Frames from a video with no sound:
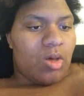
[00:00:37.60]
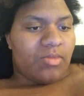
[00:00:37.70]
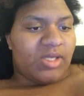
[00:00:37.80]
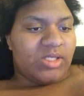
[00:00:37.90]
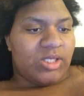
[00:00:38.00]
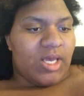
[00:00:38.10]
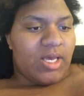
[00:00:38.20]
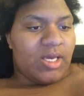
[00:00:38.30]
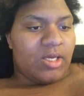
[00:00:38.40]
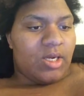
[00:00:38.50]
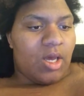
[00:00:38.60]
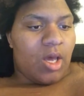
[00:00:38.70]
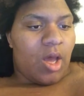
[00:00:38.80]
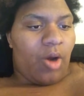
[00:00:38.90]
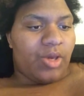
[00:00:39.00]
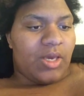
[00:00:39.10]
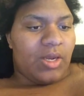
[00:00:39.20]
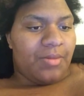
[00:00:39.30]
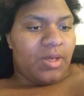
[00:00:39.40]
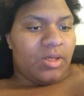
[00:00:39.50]
They said, "Are you
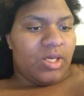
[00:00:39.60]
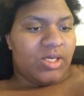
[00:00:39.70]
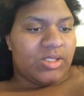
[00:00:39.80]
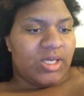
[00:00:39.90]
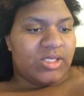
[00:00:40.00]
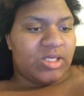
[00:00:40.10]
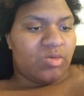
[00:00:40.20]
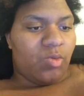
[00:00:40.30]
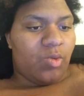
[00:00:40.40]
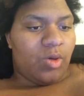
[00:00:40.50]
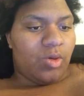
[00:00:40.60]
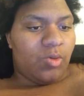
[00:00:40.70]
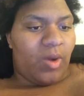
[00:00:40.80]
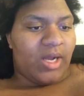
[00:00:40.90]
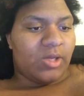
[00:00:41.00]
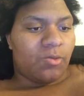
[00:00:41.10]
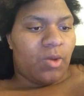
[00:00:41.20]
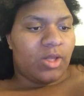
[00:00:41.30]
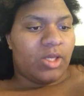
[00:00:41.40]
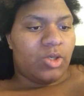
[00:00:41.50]
kidding me?" Nikki says, "Is this for real?
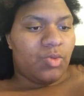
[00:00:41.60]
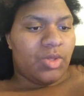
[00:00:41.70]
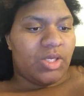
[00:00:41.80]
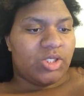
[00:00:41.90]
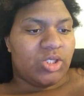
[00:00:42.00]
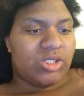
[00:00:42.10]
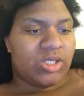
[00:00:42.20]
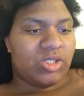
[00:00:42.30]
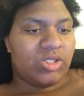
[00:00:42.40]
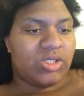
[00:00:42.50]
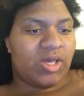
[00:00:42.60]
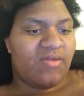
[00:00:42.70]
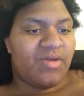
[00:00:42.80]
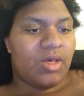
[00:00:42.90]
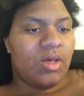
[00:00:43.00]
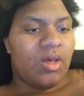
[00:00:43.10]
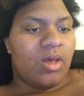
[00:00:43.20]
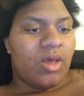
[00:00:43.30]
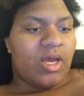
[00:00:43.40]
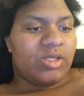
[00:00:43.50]
Why are they doing this?" She says she's sick of it,
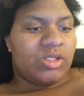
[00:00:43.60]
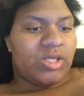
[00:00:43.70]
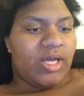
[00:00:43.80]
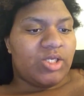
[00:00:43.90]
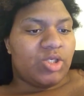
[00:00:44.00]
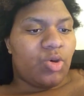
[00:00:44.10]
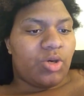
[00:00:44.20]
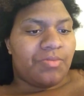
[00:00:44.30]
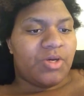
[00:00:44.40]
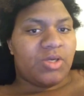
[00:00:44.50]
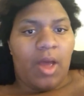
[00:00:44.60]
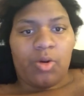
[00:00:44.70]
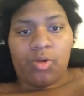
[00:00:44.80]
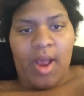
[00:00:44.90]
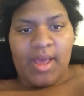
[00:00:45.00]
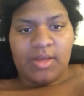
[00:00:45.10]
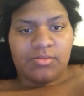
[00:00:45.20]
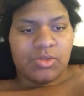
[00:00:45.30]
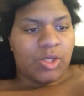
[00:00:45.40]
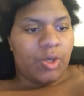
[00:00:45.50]
and tonight she's going to put down a
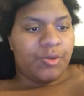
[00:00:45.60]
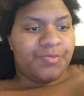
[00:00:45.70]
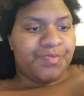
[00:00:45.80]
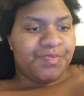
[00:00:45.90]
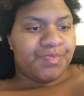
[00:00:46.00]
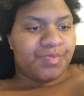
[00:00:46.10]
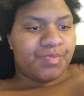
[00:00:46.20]
riot. So